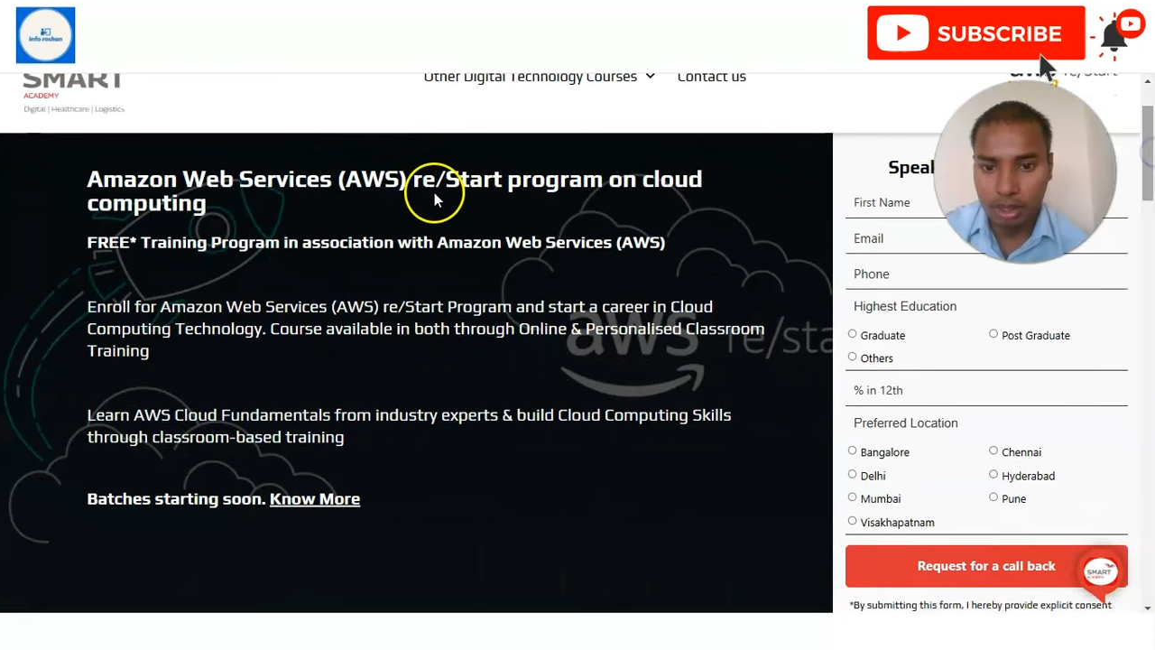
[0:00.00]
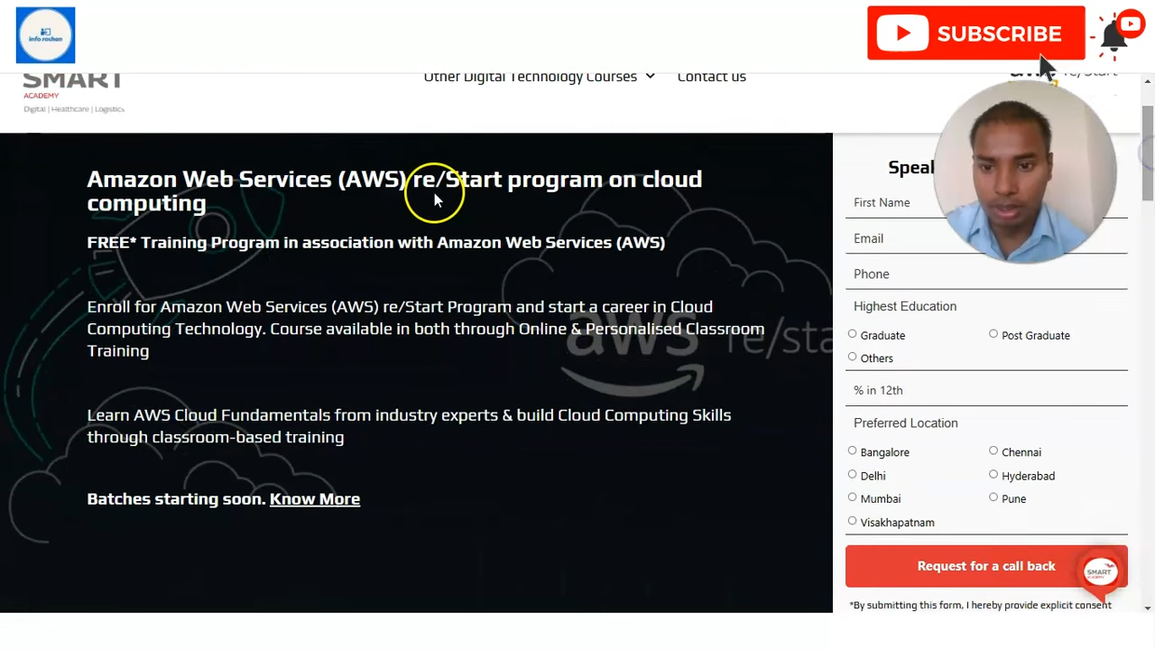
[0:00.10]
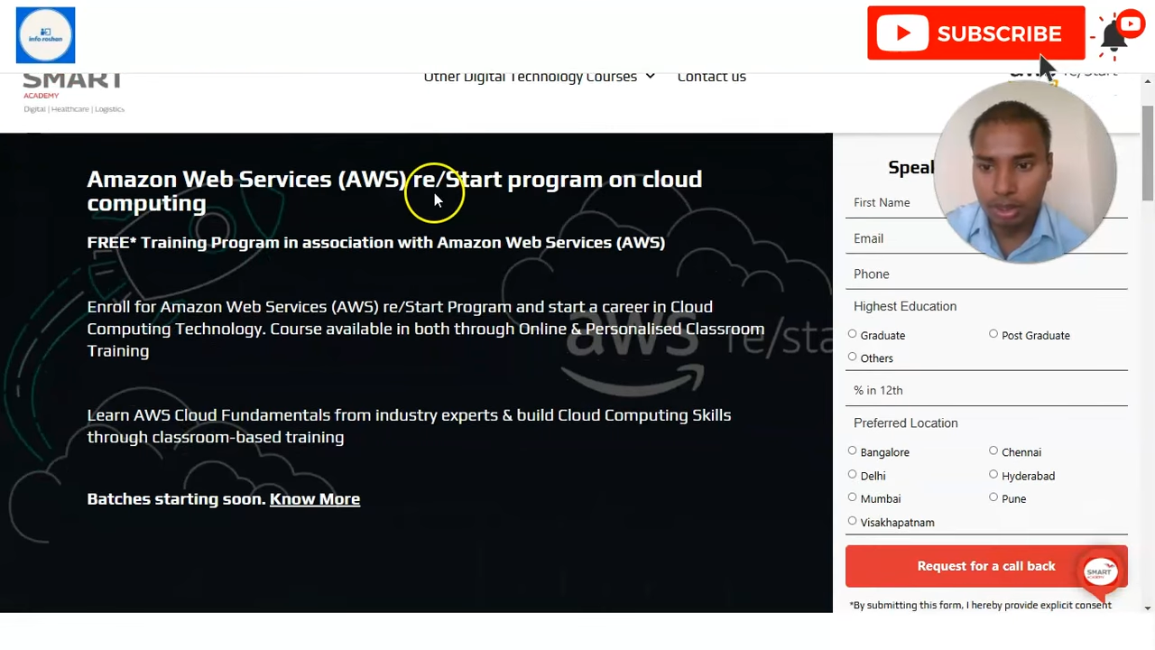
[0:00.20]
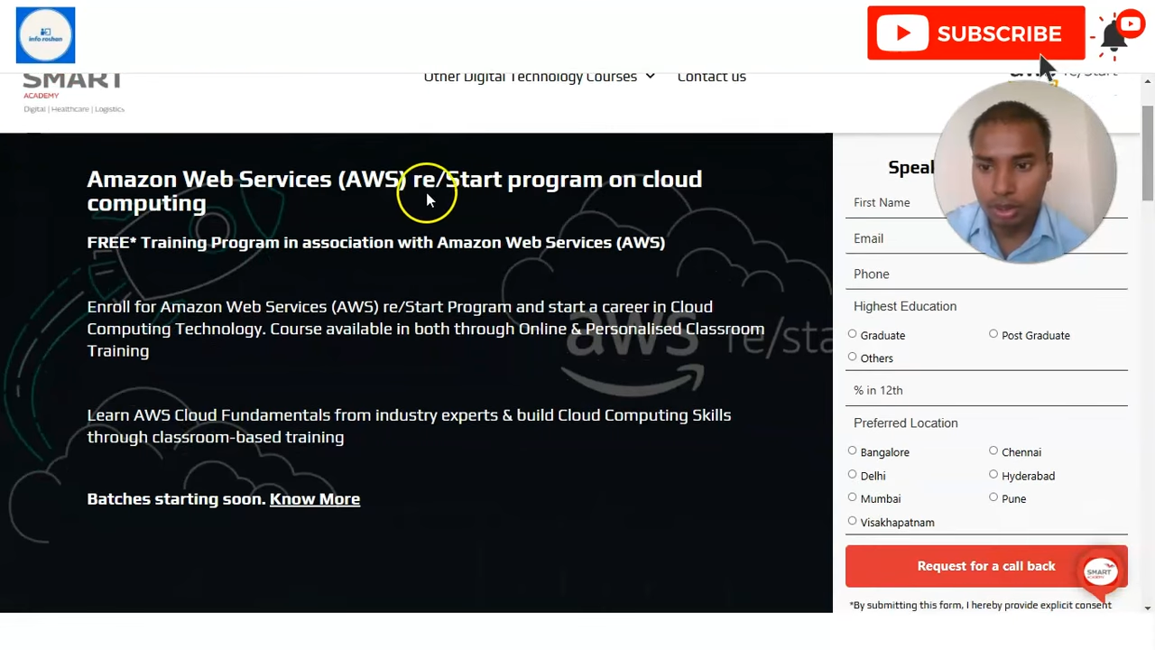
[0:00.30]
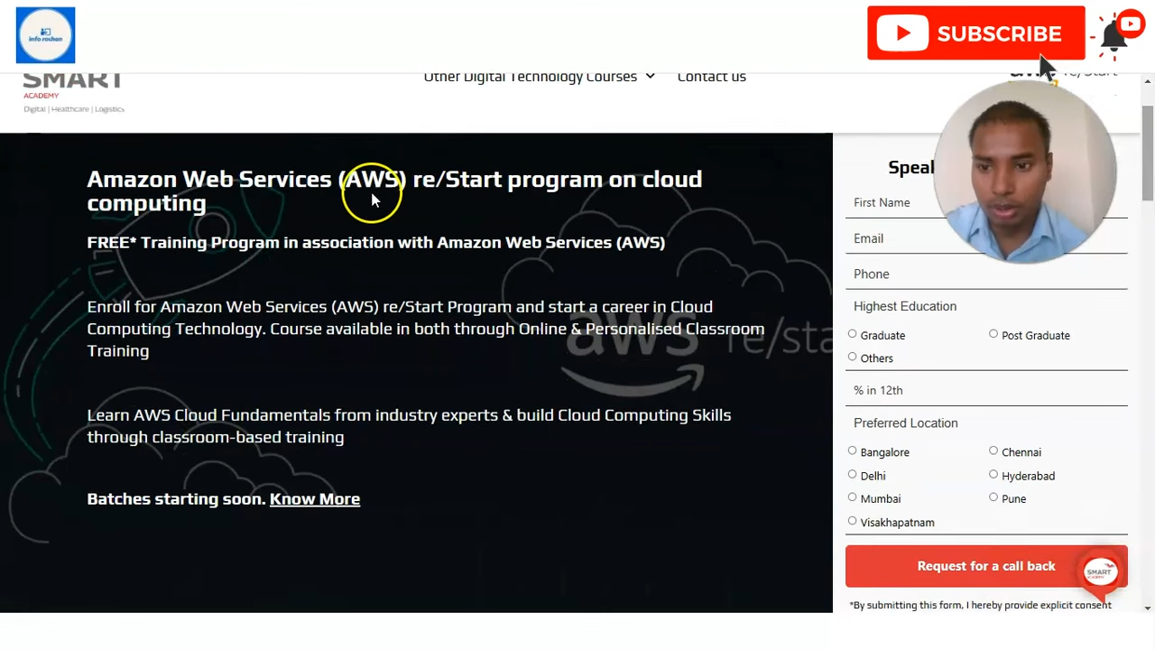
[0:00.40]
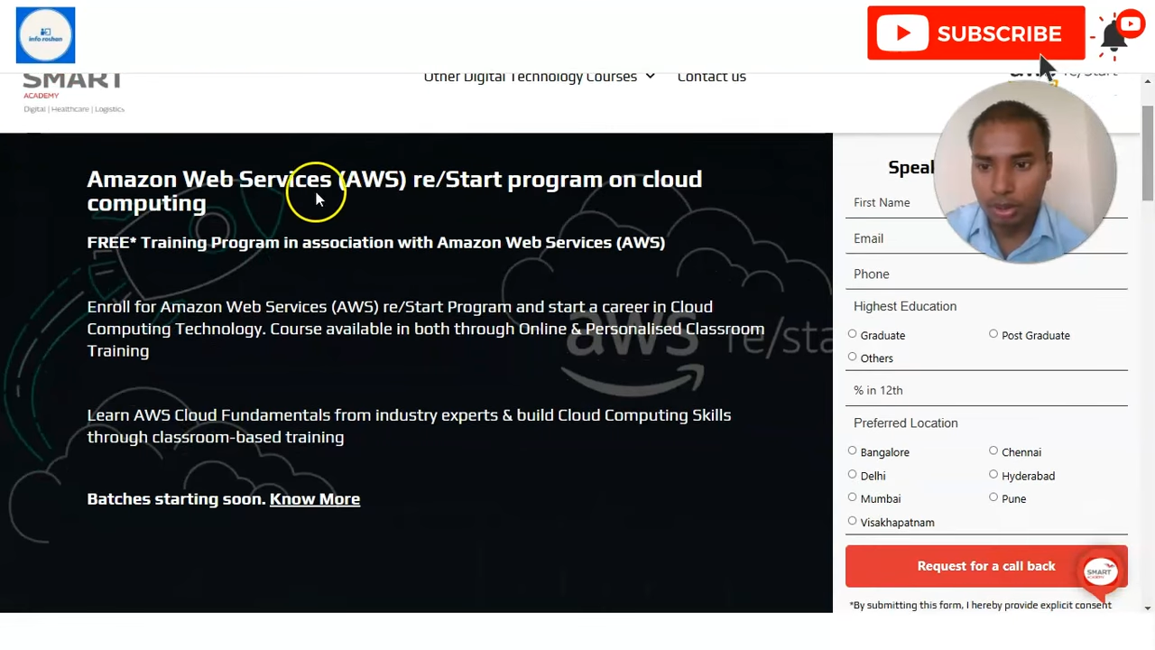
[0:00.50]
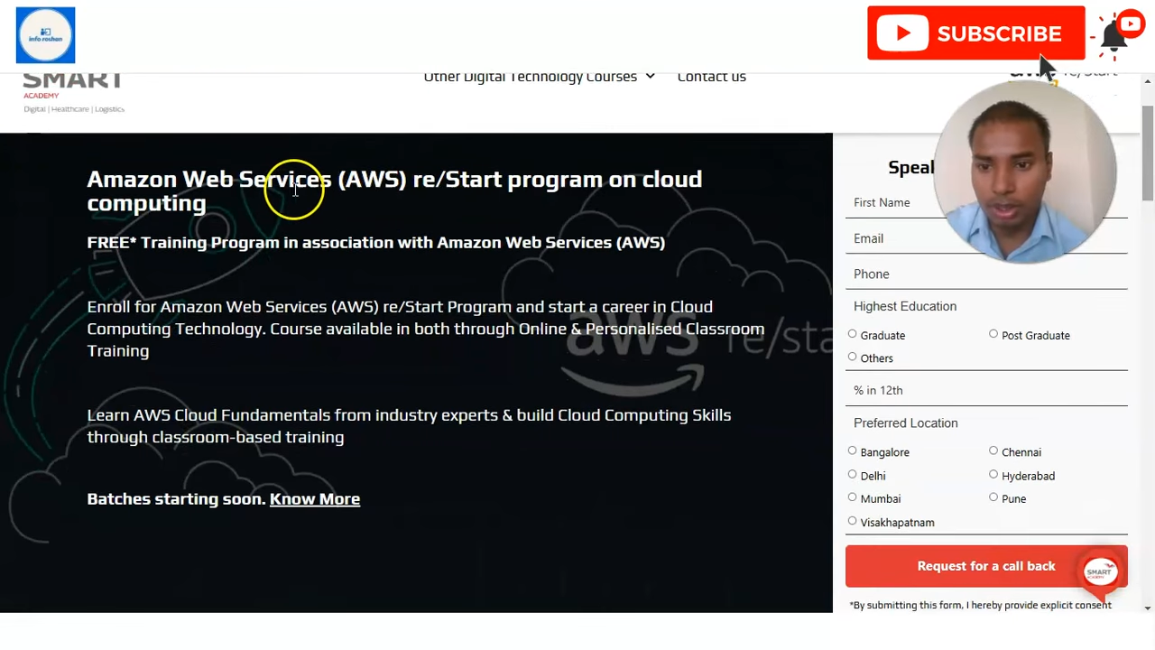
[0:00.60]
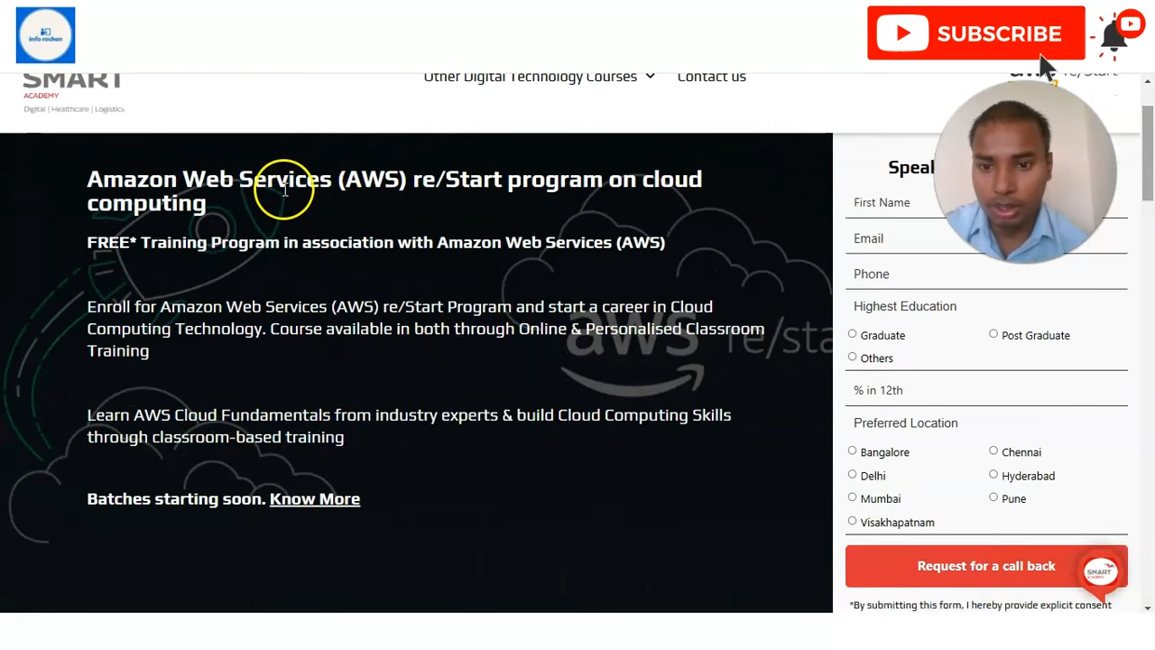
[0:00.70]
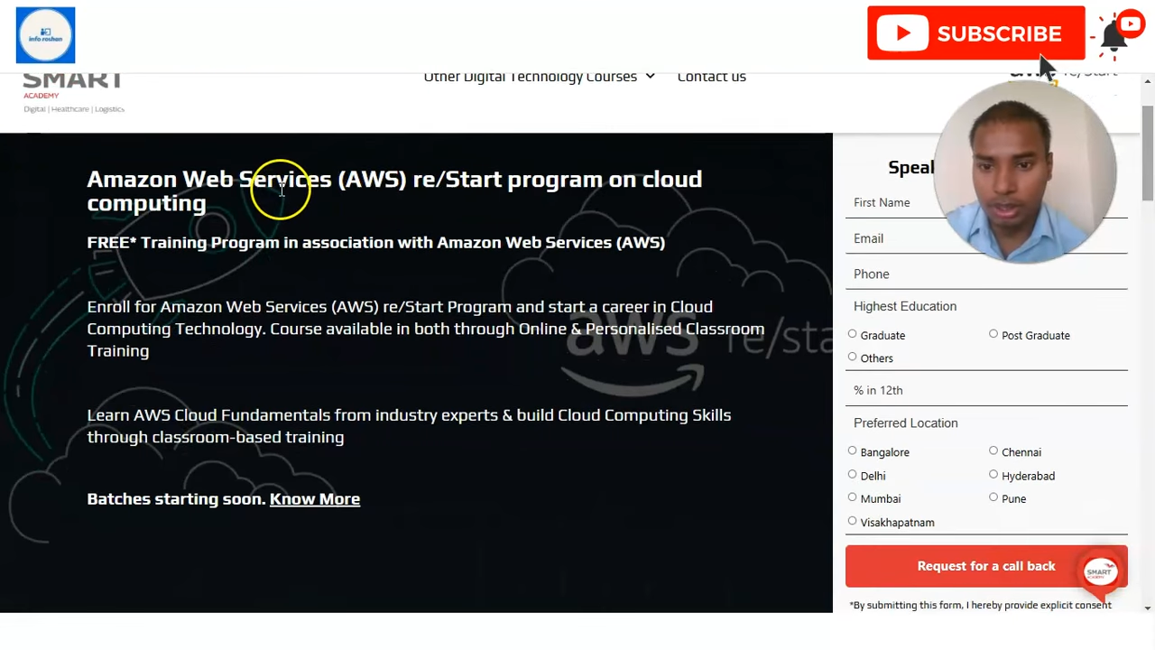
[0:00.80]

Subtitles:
you can see